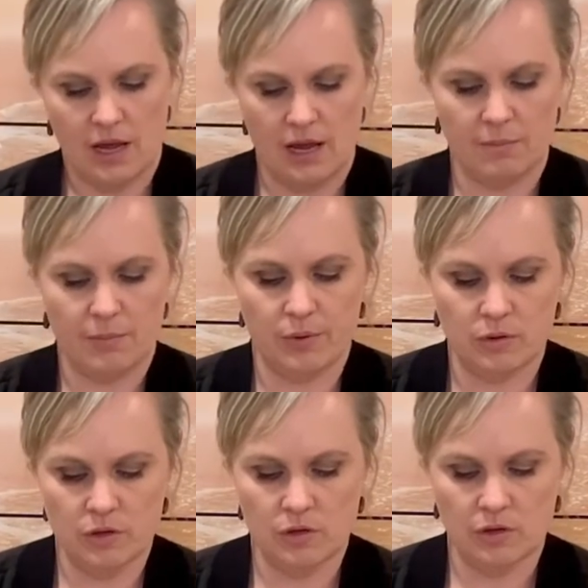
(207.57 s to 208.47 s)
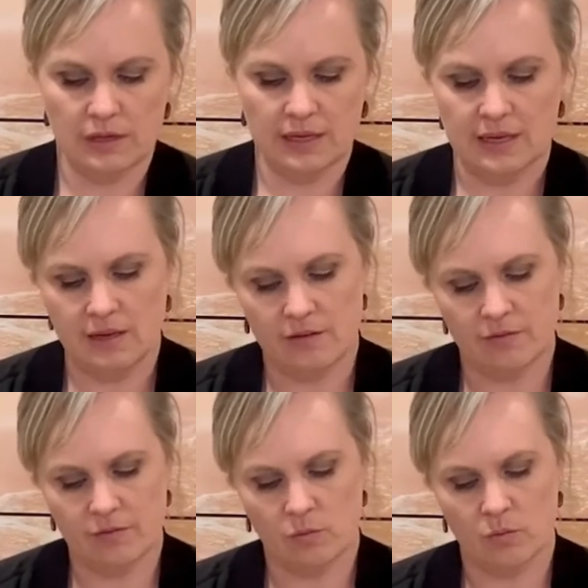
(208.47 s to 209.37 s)
And put your leaf
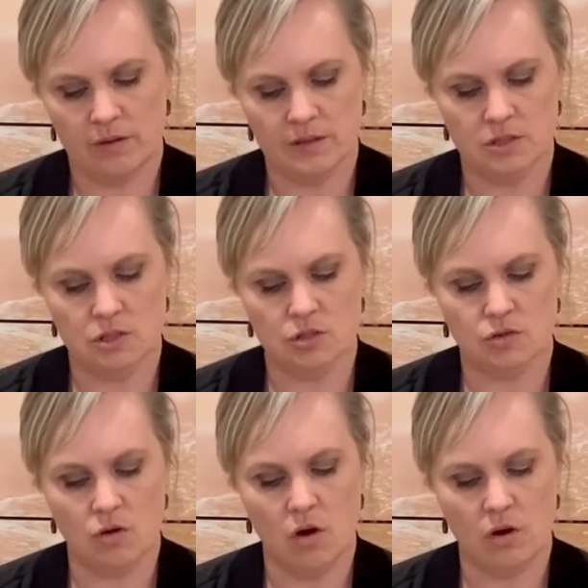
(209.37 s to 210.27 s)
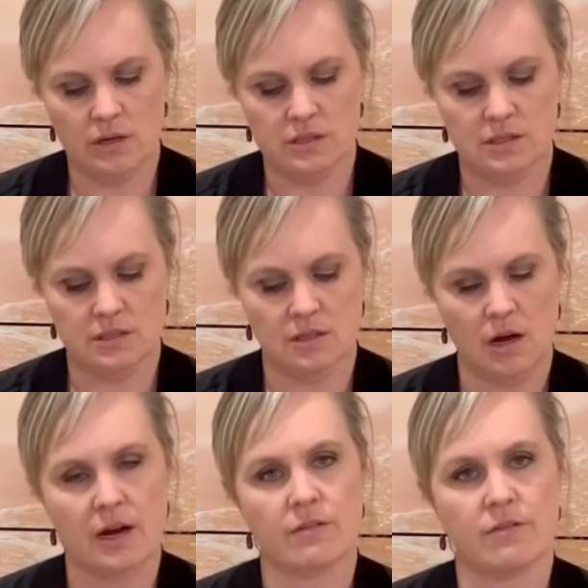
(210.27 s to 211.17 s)
with the strongest
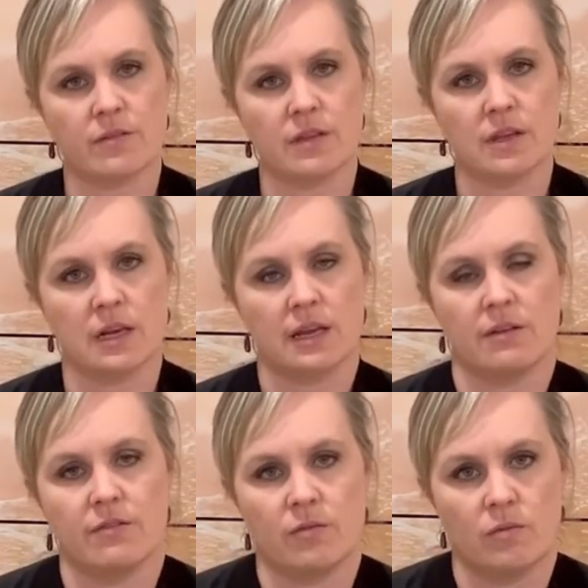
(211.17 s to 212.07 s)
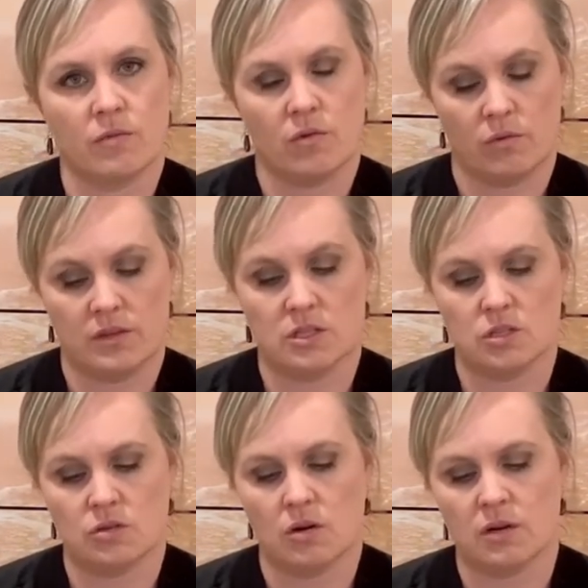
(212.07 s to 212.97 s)
side of the leaf, with the
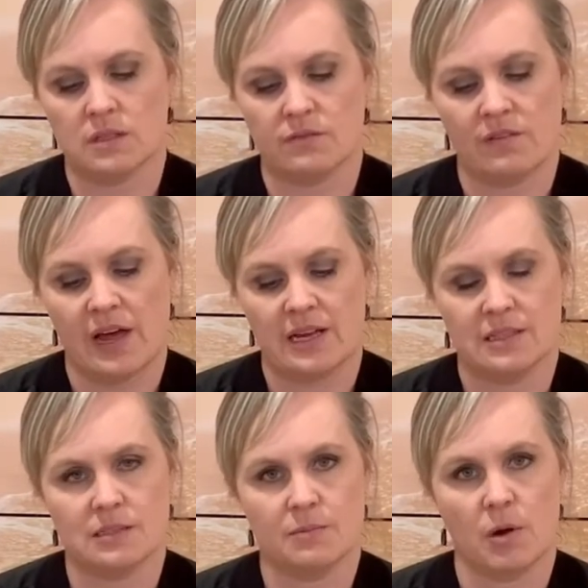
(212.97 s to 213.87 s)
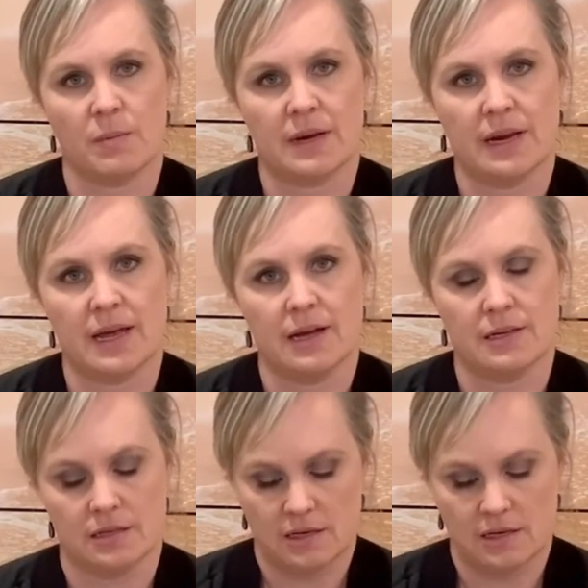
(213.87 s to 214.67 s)
strongest veins popping out,